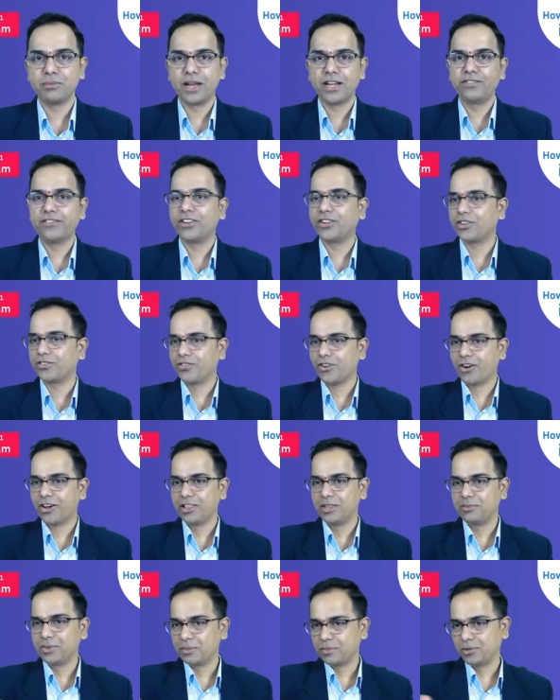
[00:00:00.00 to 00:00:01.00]
of all the
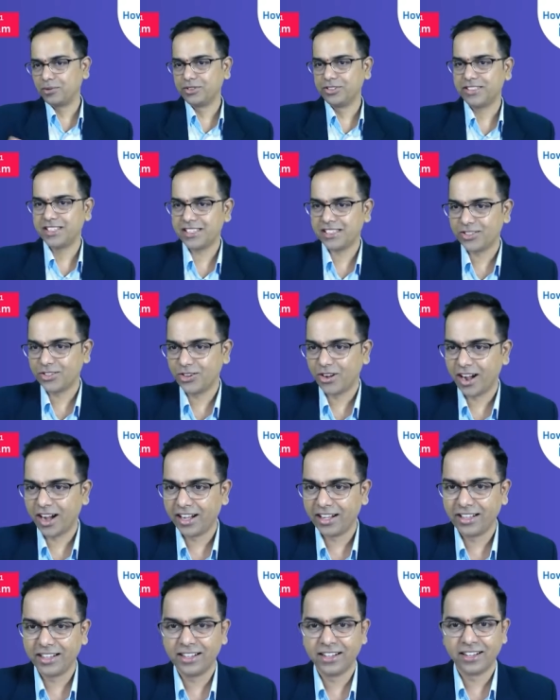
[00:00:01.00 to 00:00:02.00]
people who just joined
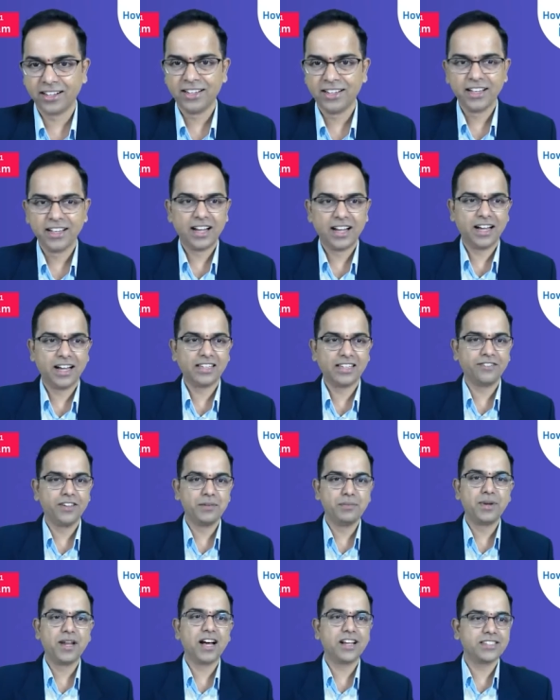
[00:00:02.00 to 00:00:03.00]
the
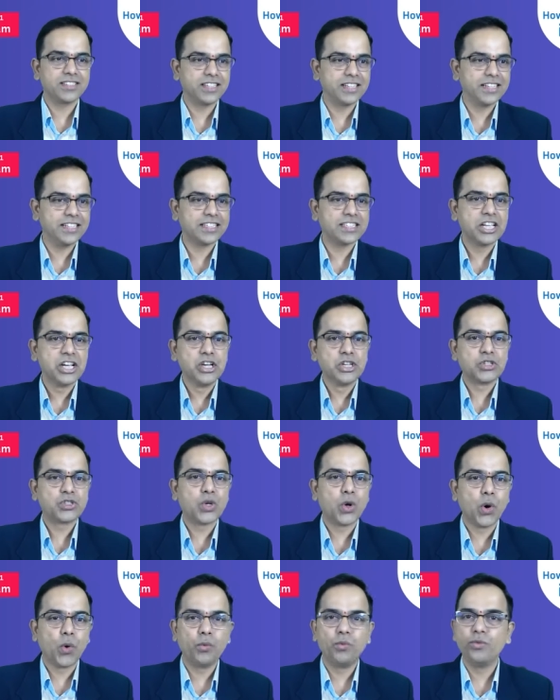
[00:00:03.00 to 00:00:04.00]
webinar series.
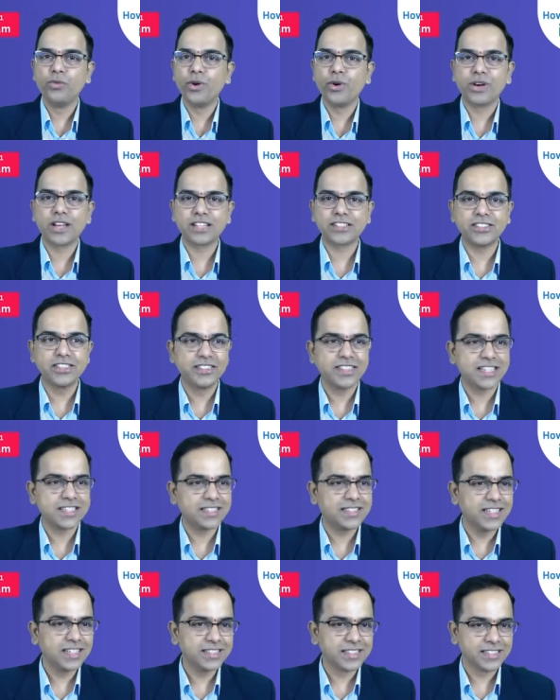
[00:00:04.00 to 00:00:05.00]
So we were actually just
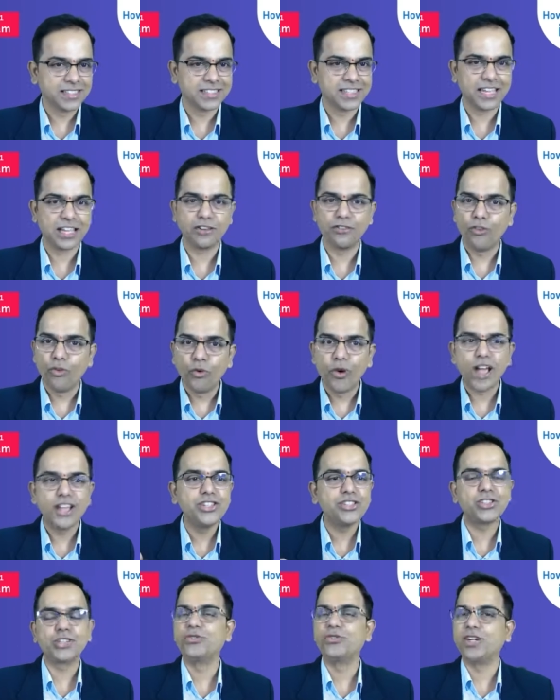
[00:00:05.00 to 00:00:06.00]
discussing when should
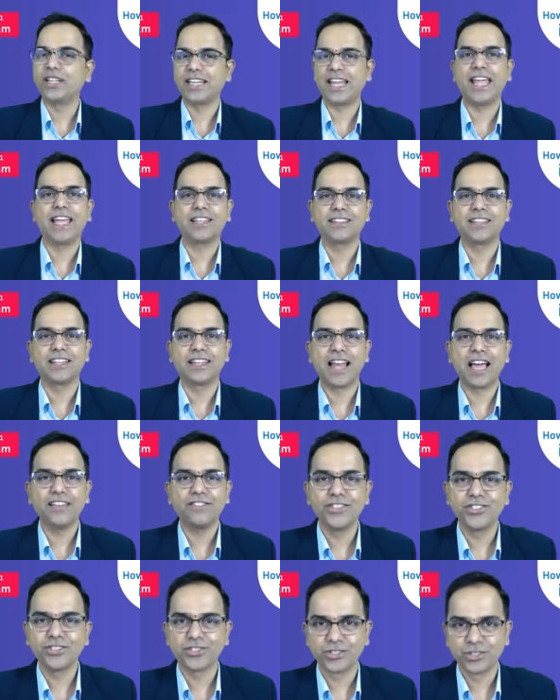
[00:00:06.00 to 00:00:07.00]
we take the life
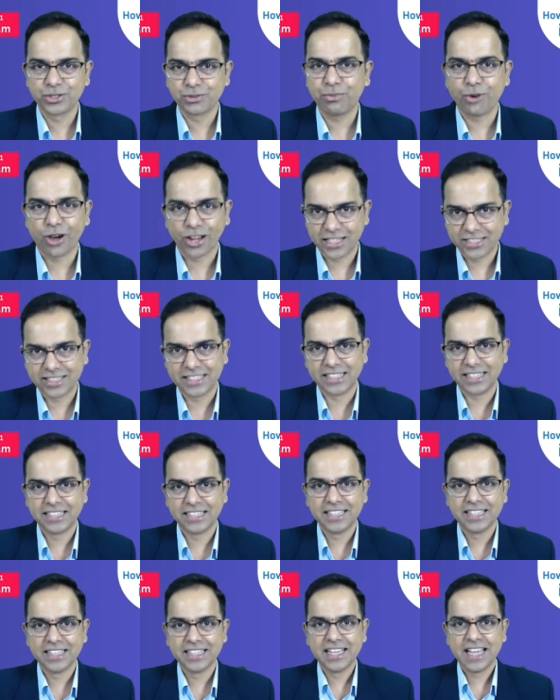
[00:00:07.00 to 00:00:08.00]
insurance policy,
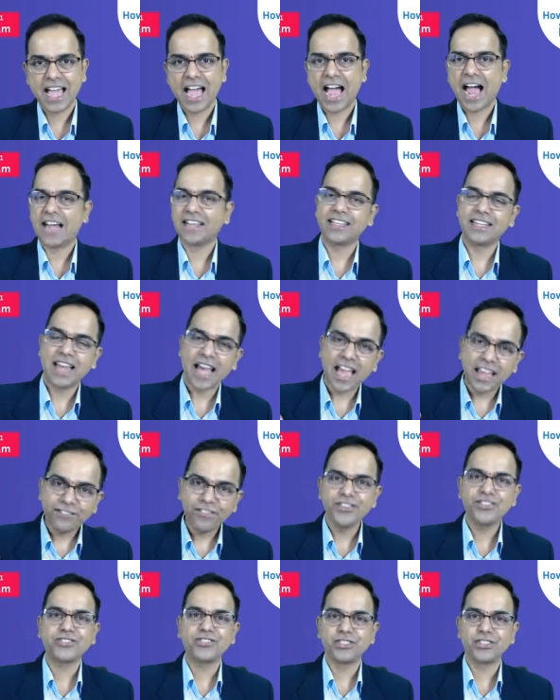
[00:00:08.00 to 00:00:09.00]
and the life
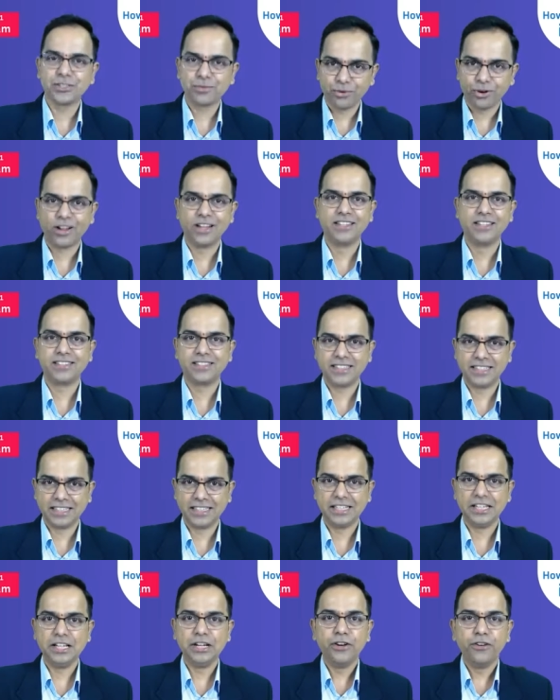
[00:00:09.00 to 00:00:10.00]
insurance policy
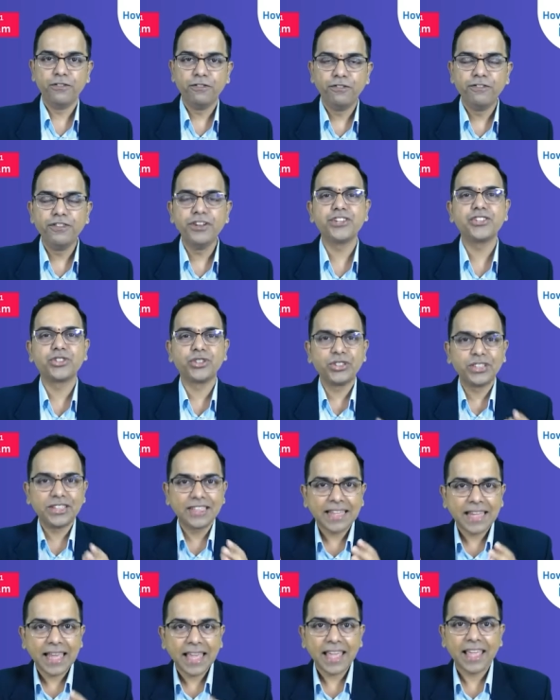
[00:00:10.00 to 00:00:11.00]
we should
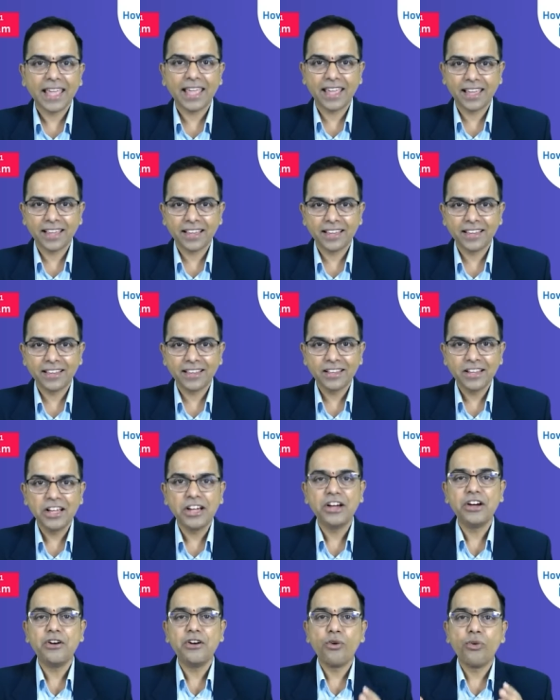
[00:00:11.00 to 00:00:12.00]
take
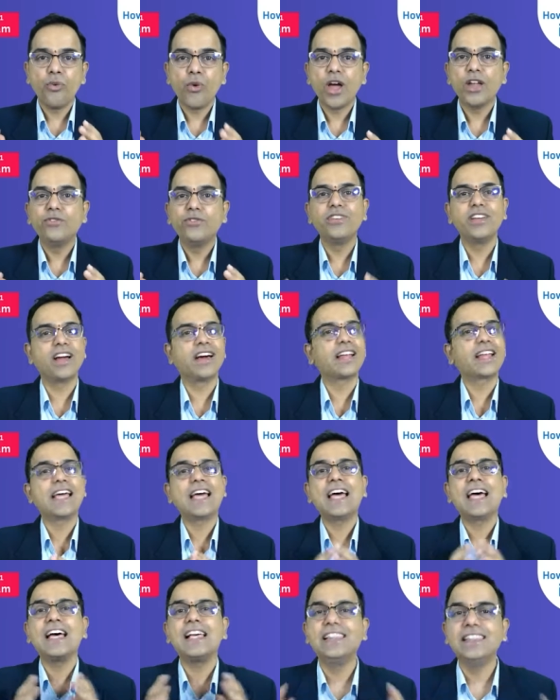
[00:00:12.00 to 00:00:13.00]
when we are
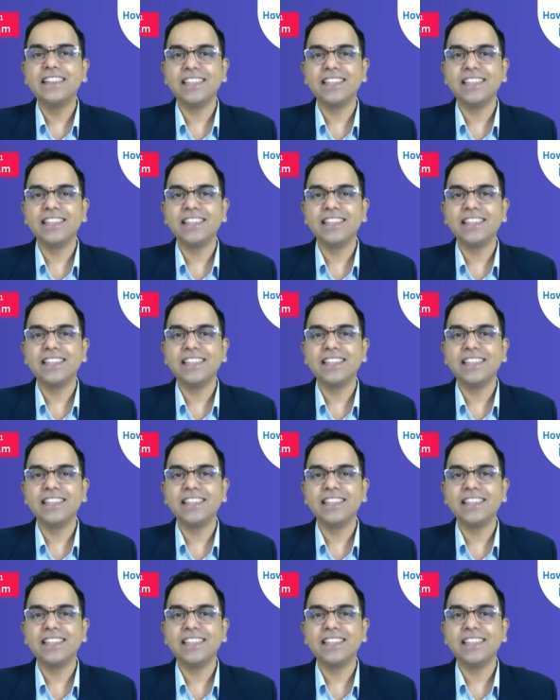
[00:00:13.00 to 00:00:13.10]
healthy.